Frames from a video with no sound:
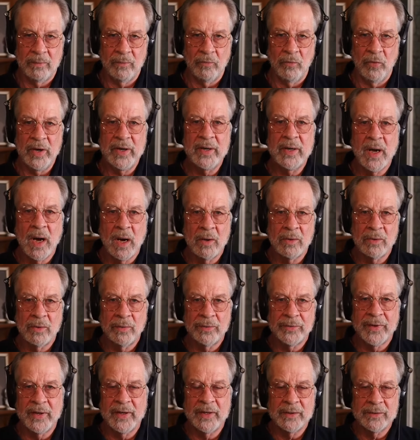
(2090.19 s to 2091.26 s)
We know
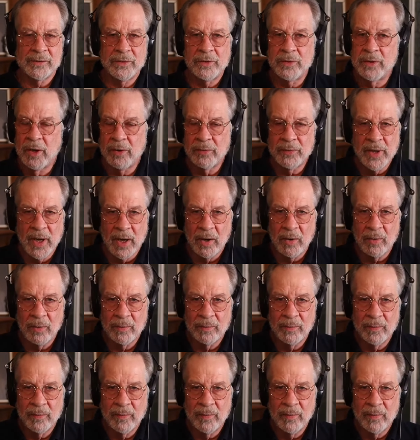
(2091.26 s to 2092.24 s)
things you don't know,